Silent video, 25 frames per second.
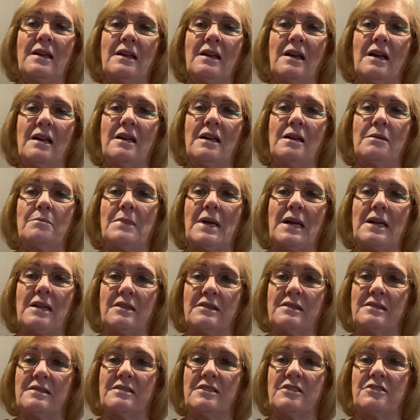I got
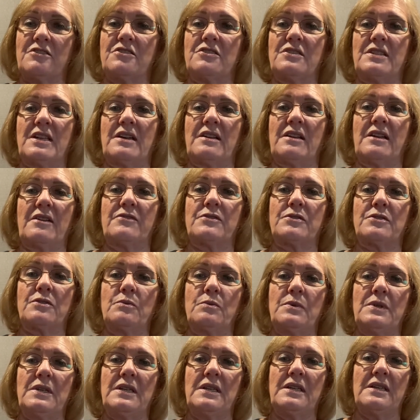the stitches out after a
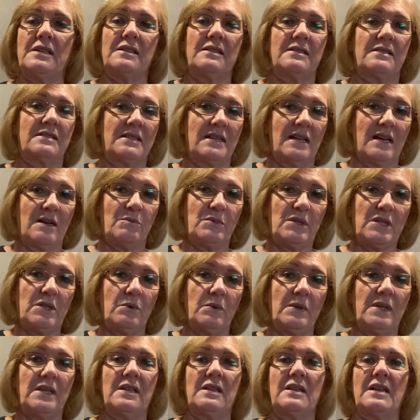week. It's now been a
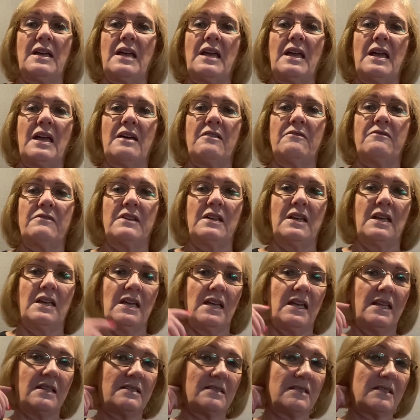week and a half.
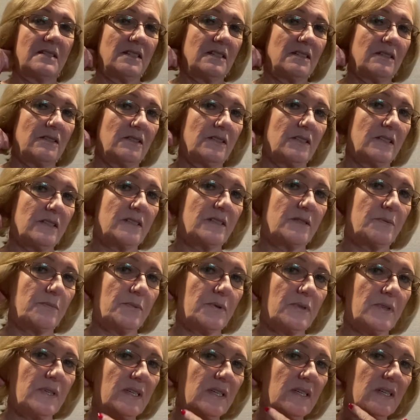It still looks
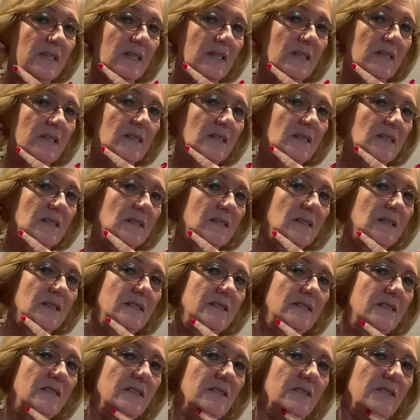pretty,
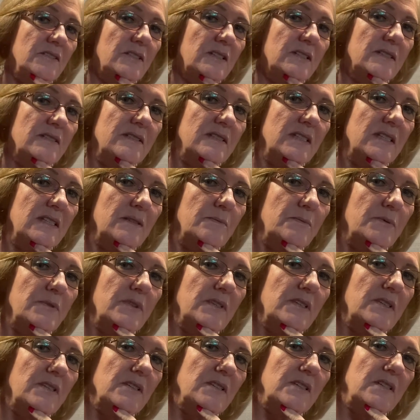it's still, you can see it pretty
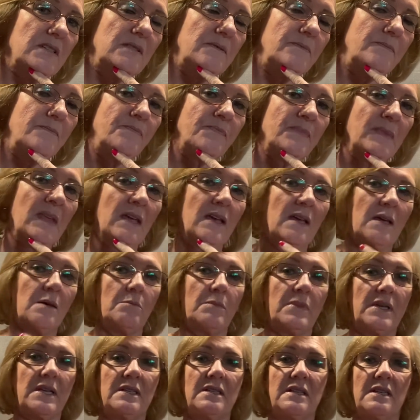good,
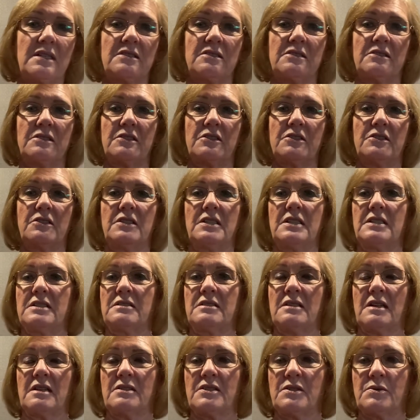but it does look good. It's
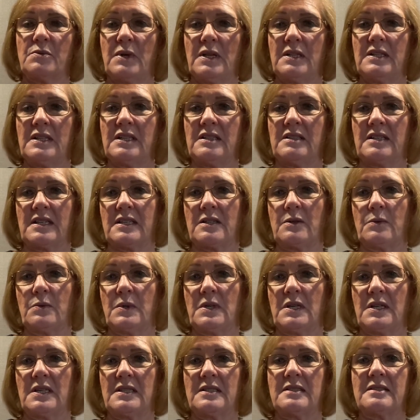not swelling like it
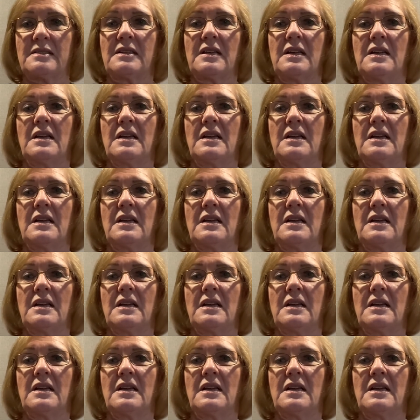was.